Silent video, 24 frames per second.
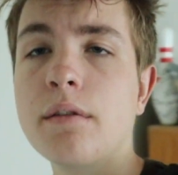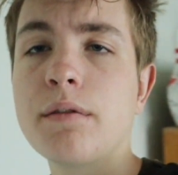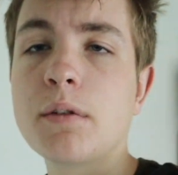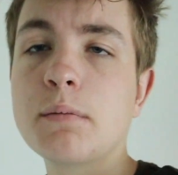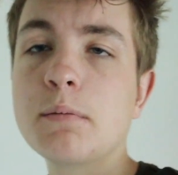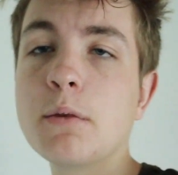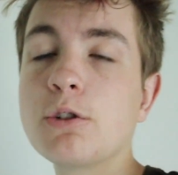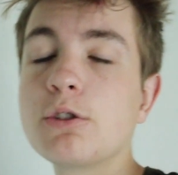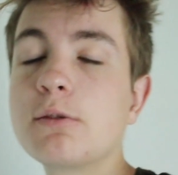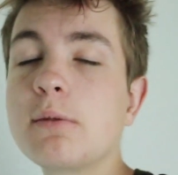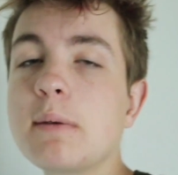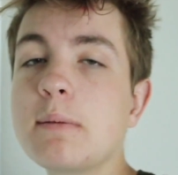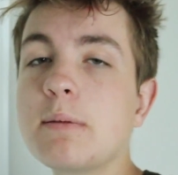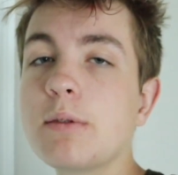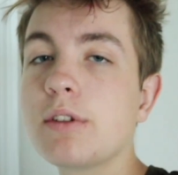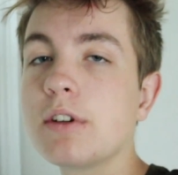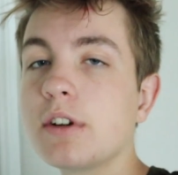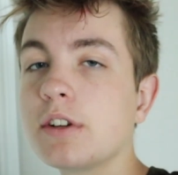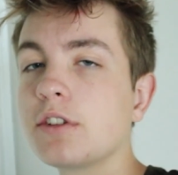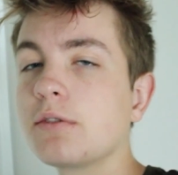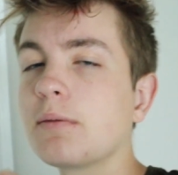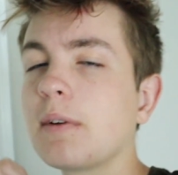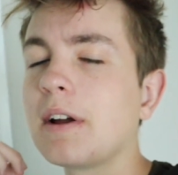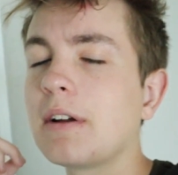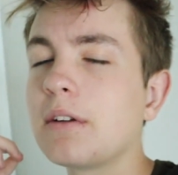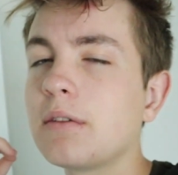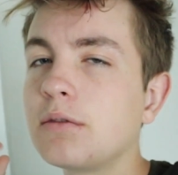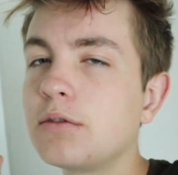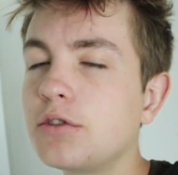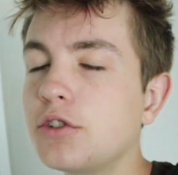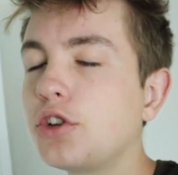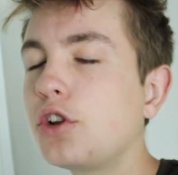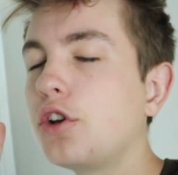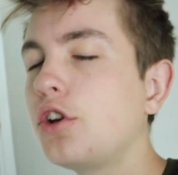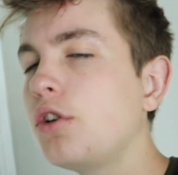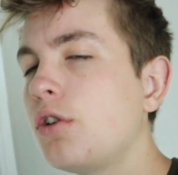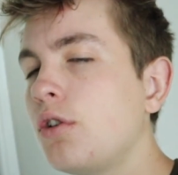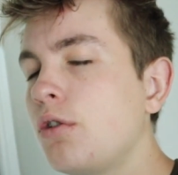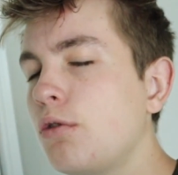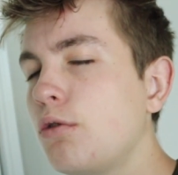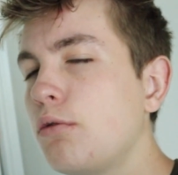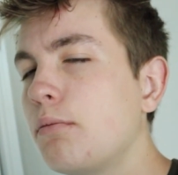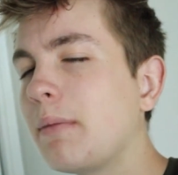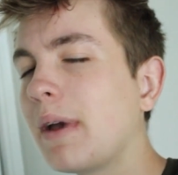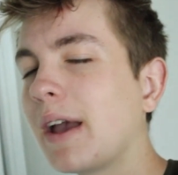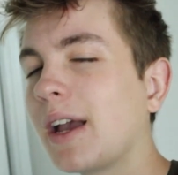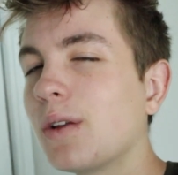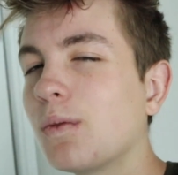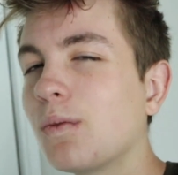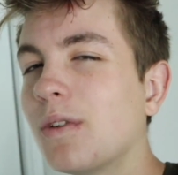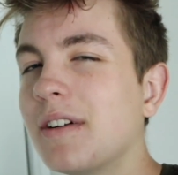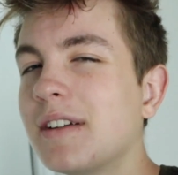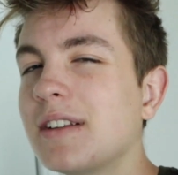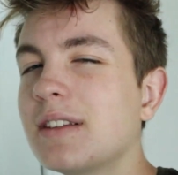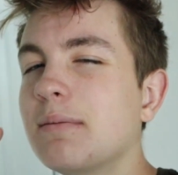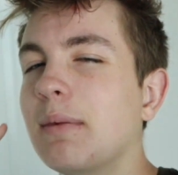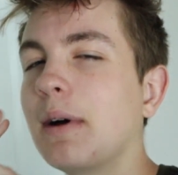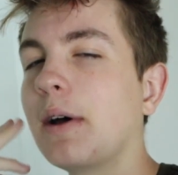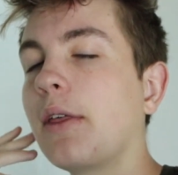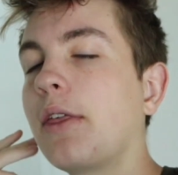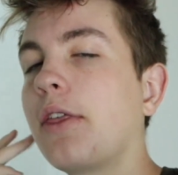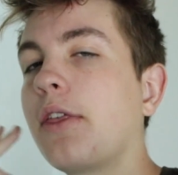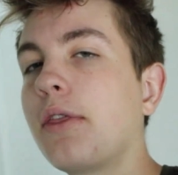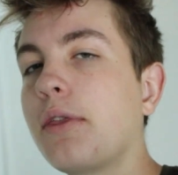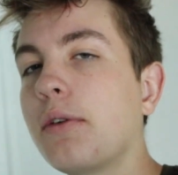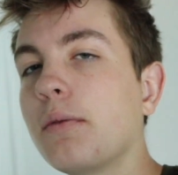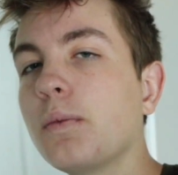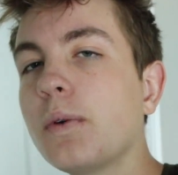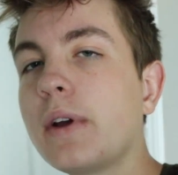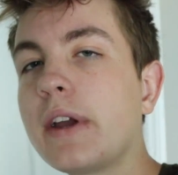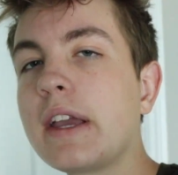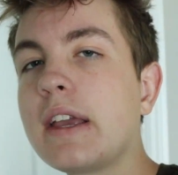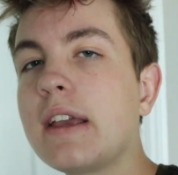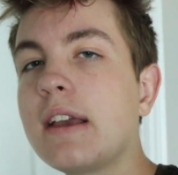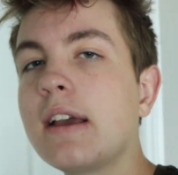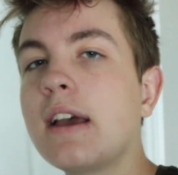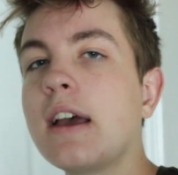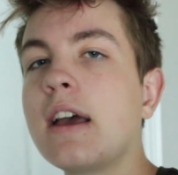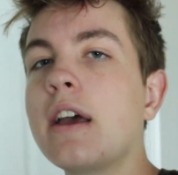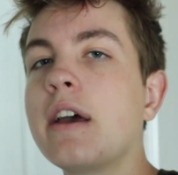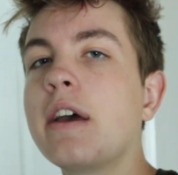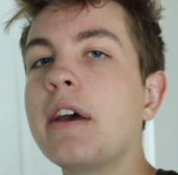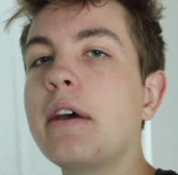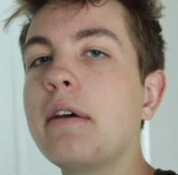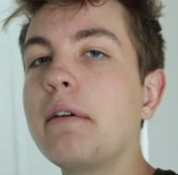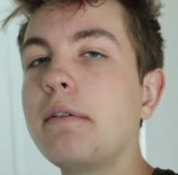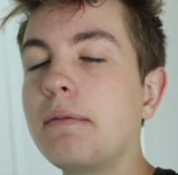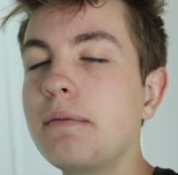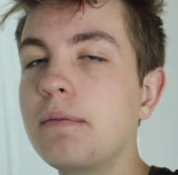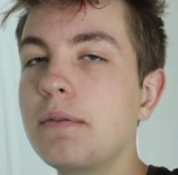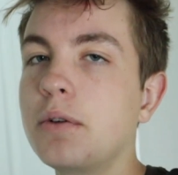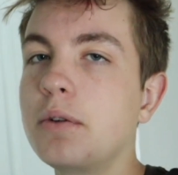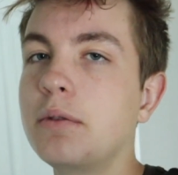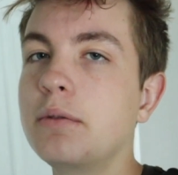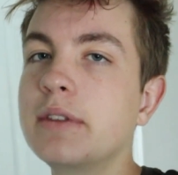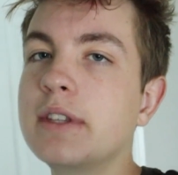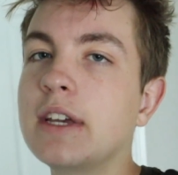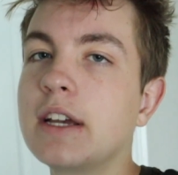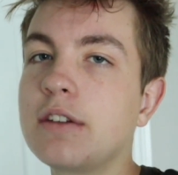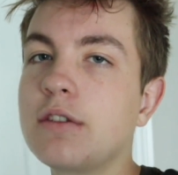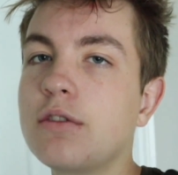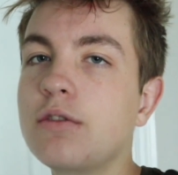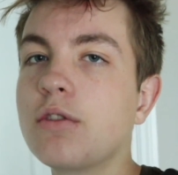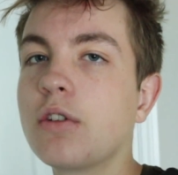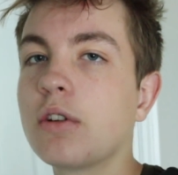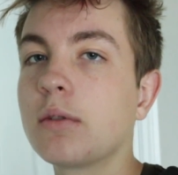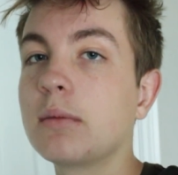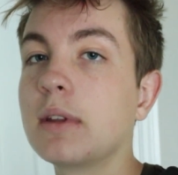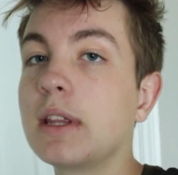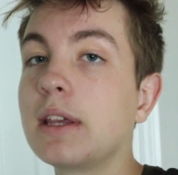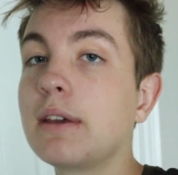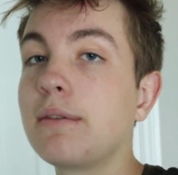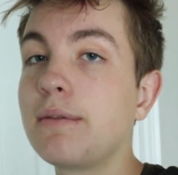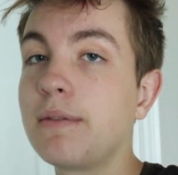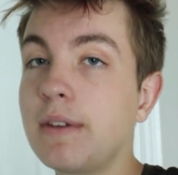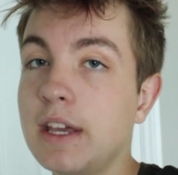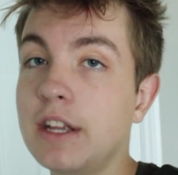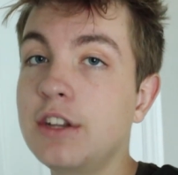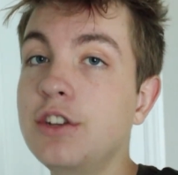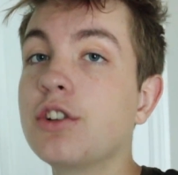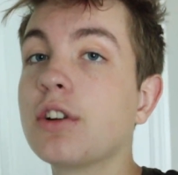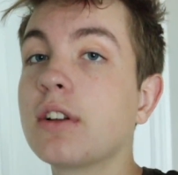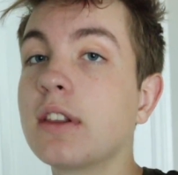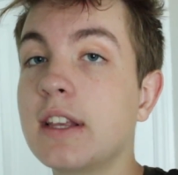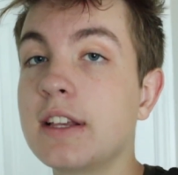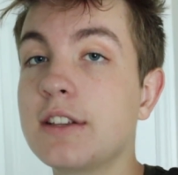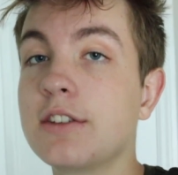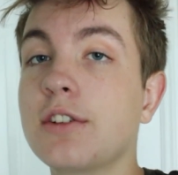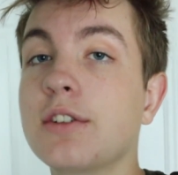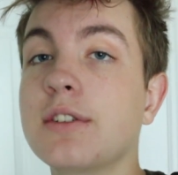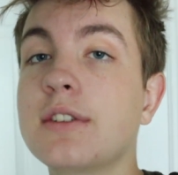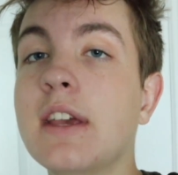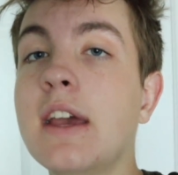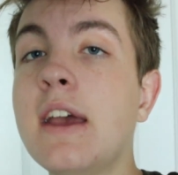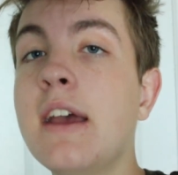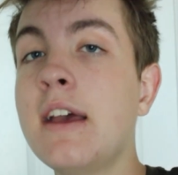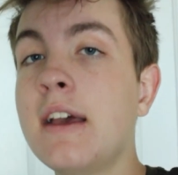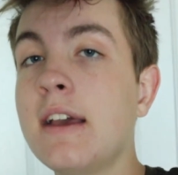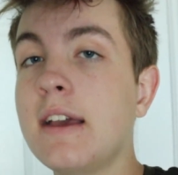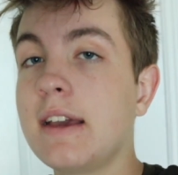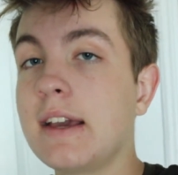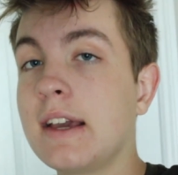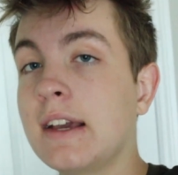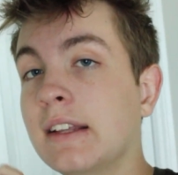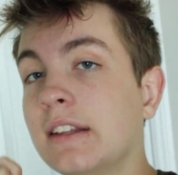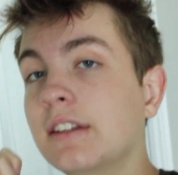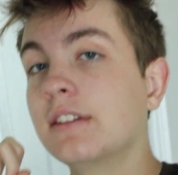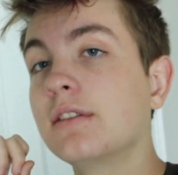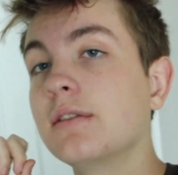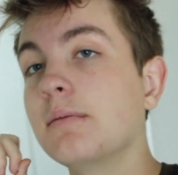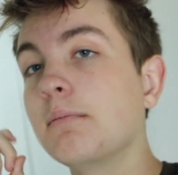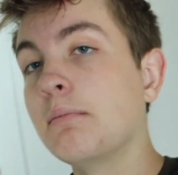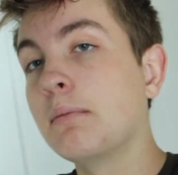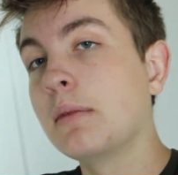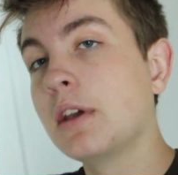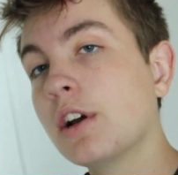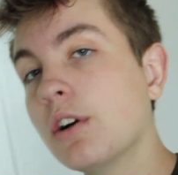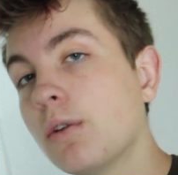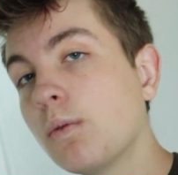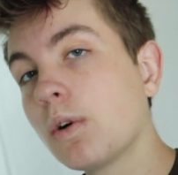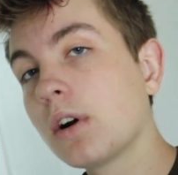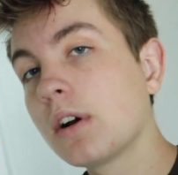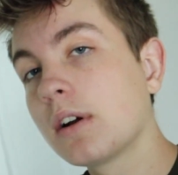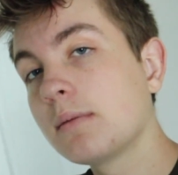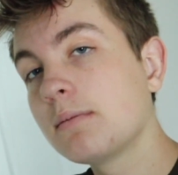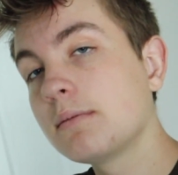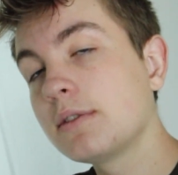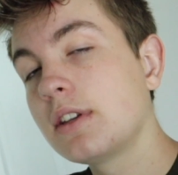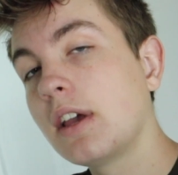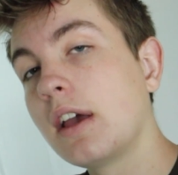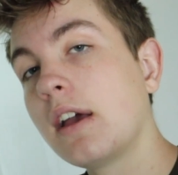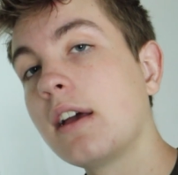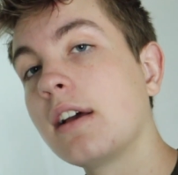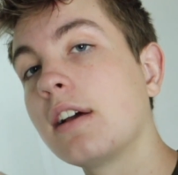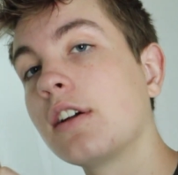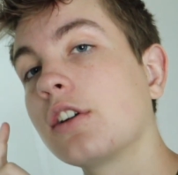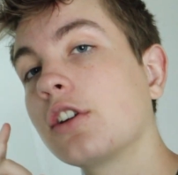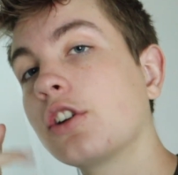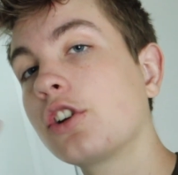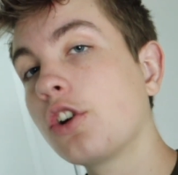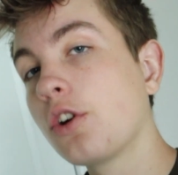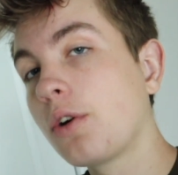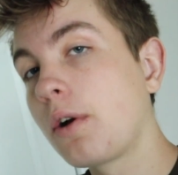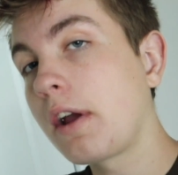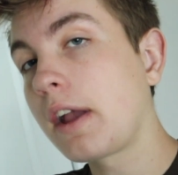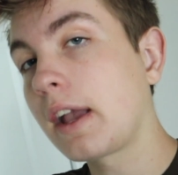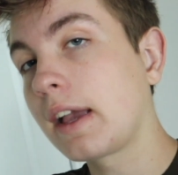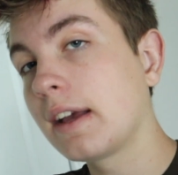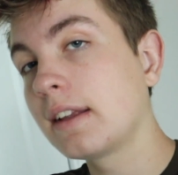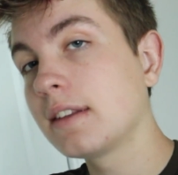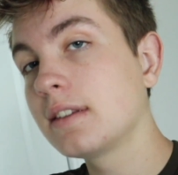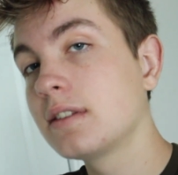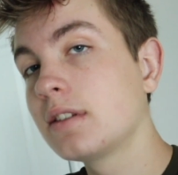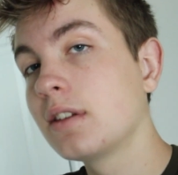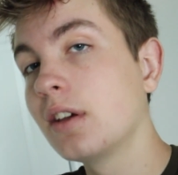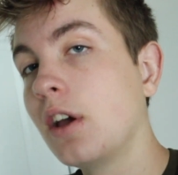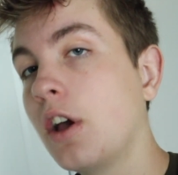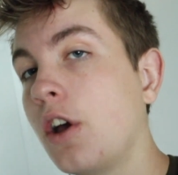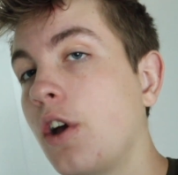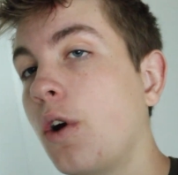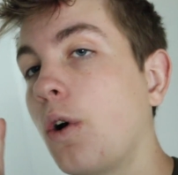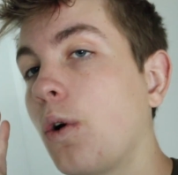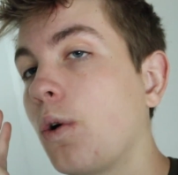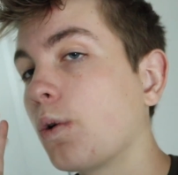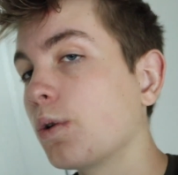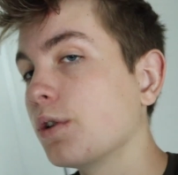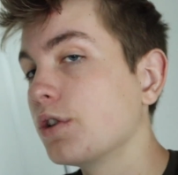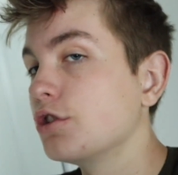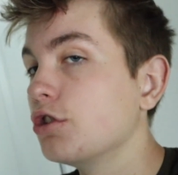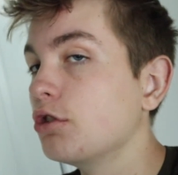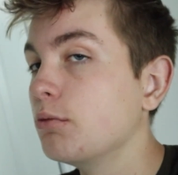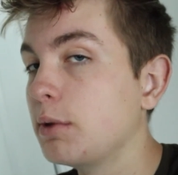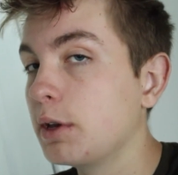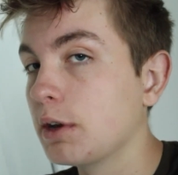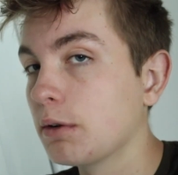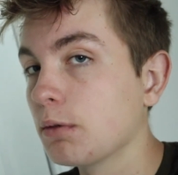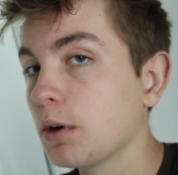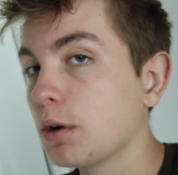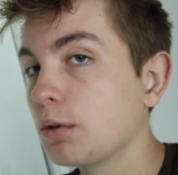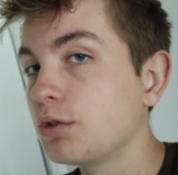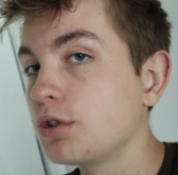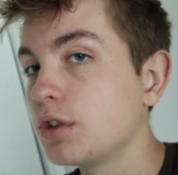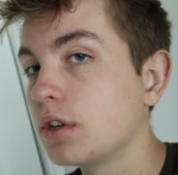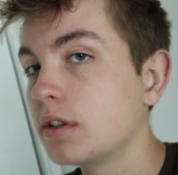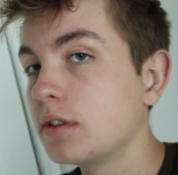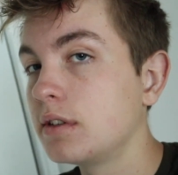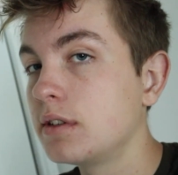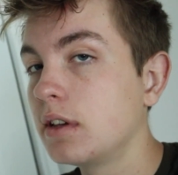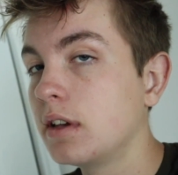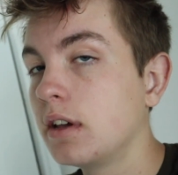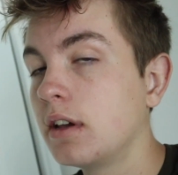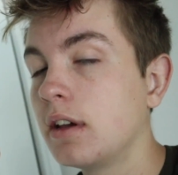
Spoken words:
for most people there's around 2 main ones, but 3 foods that you normally feed your lizards. It's mealworms, crickets, or dubia roaches.